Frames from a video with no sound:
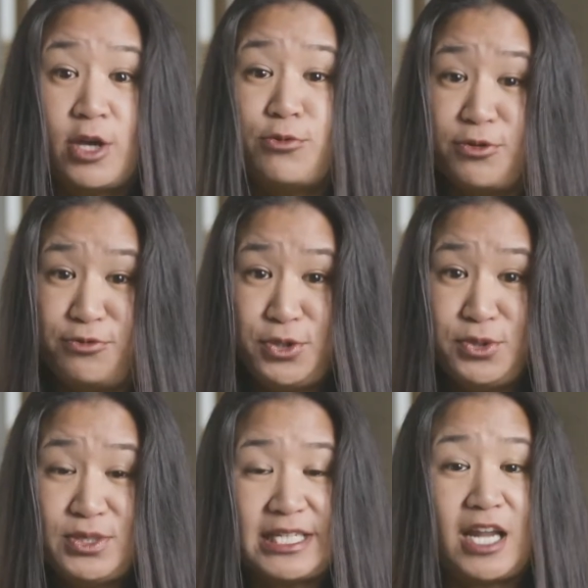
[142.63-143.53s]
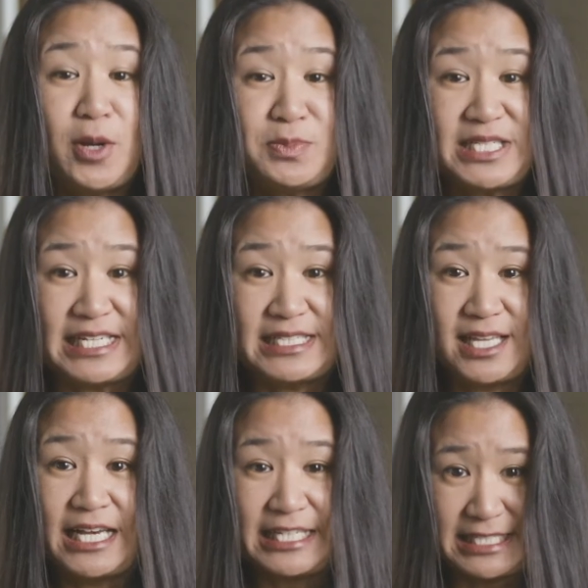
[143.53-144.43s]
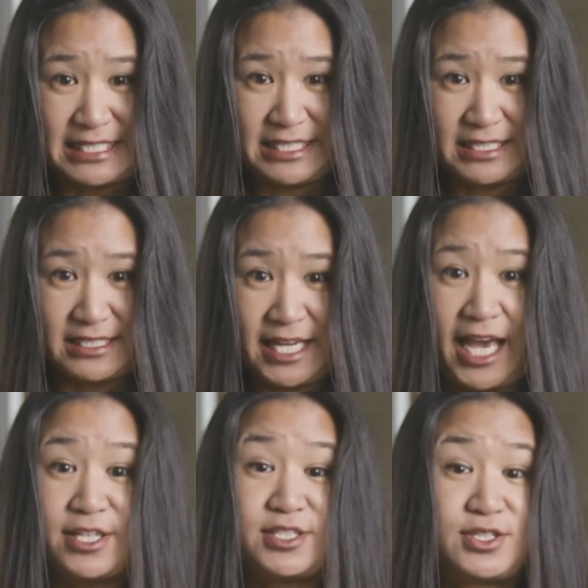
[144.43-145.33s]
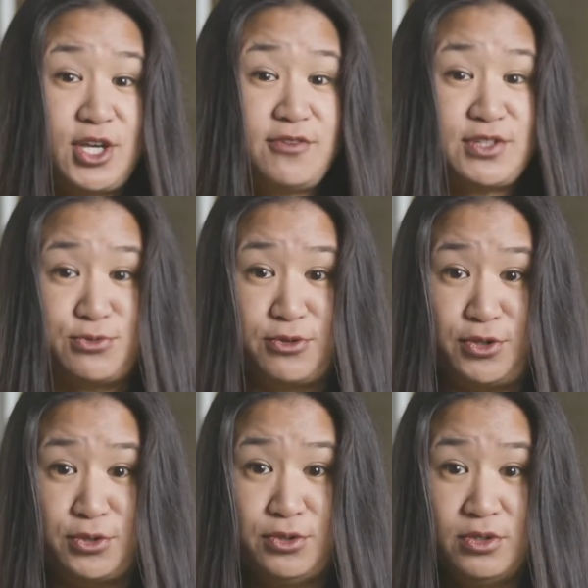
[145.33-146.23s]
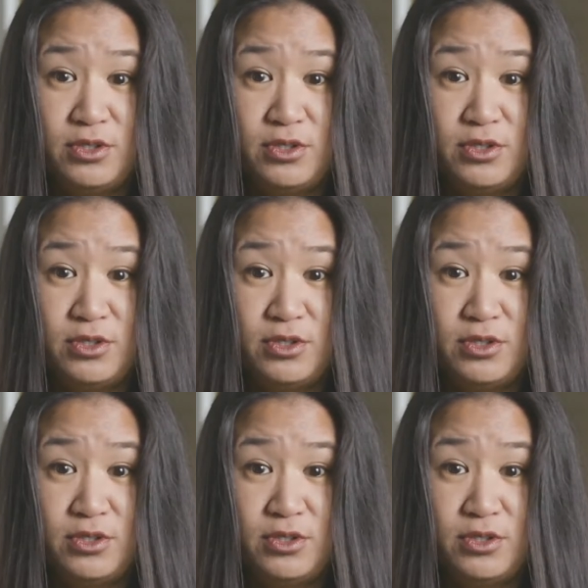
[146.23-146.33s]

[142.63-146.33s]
reviews and updates are considered at service review